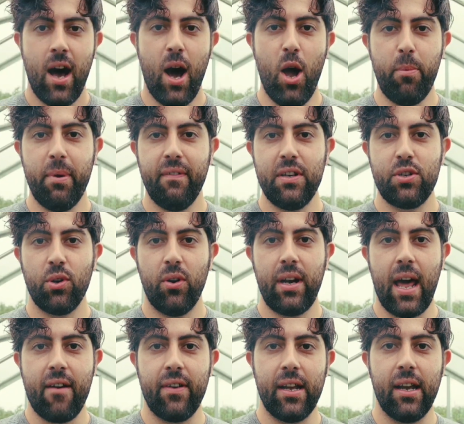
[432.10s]
I hope you've enjoyed
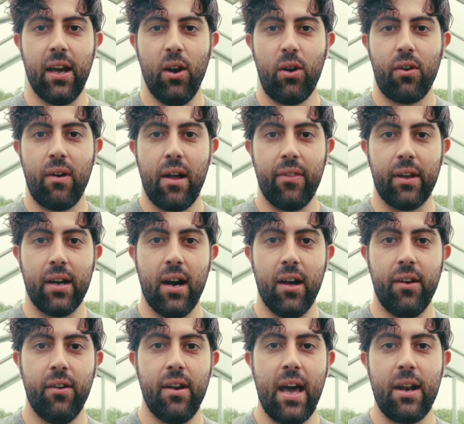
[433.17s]
having a look around the
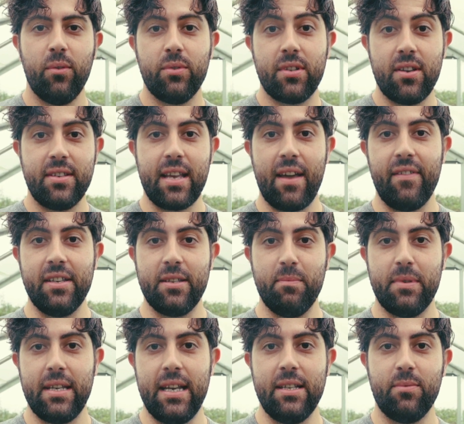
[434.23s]
garden and also saving some
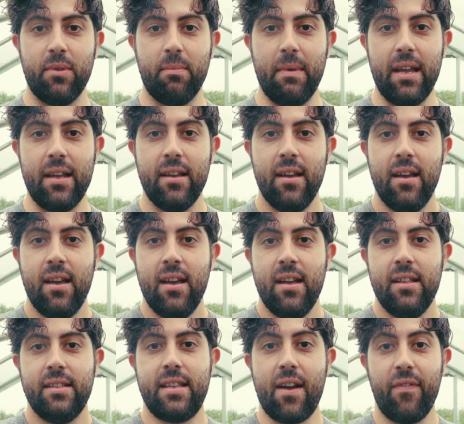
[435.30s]
seeds with me.
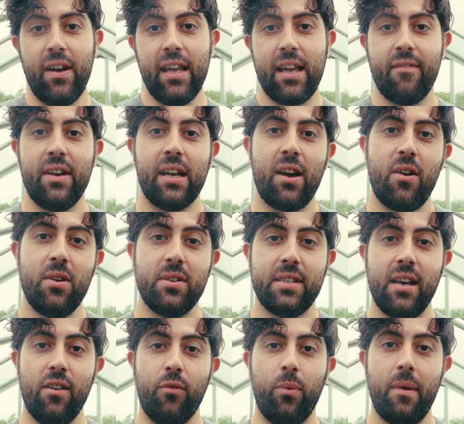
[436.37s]
Definitely give it a go
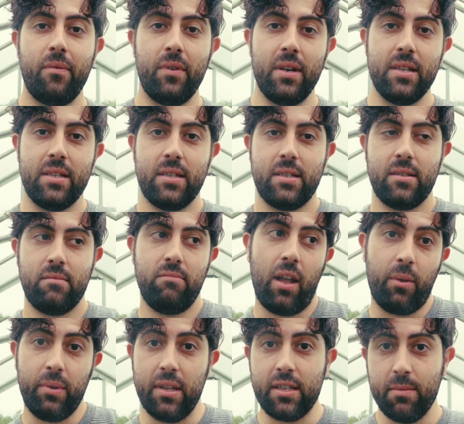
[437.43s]
yourself, whether it's
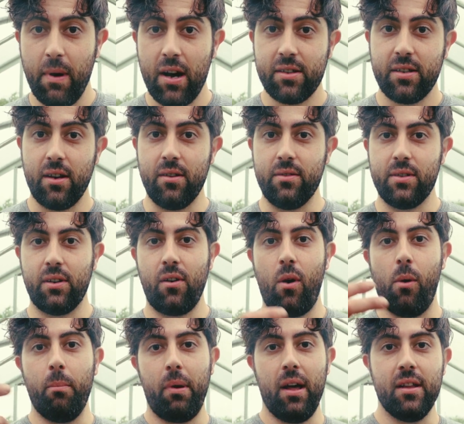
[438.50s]
like with the tomatoes to
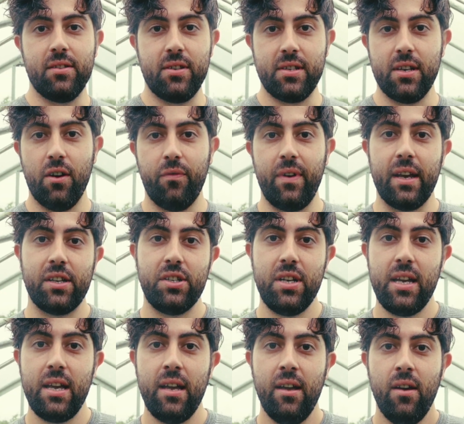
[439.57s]
grow on plants yourself next
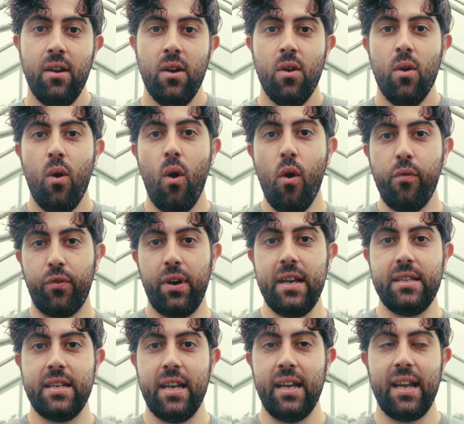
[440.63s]
year, or for
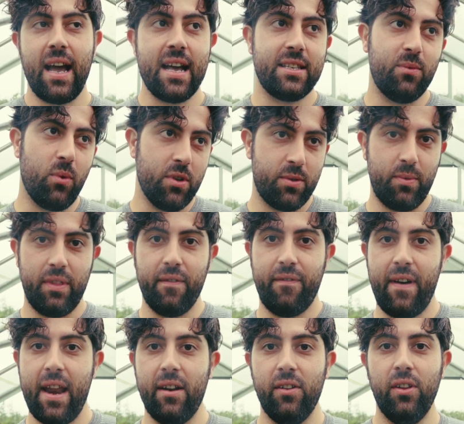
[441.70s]
eating as it was with the
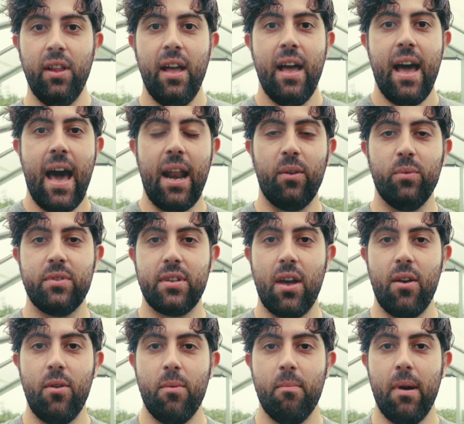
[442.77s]
fennel and
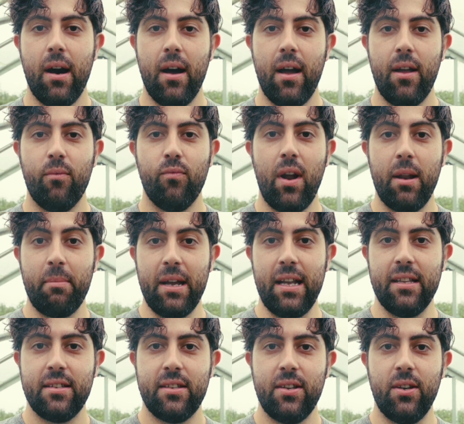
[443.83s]
also my runner
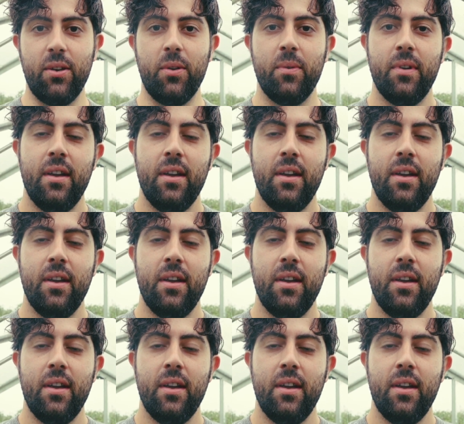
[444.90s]
beans too.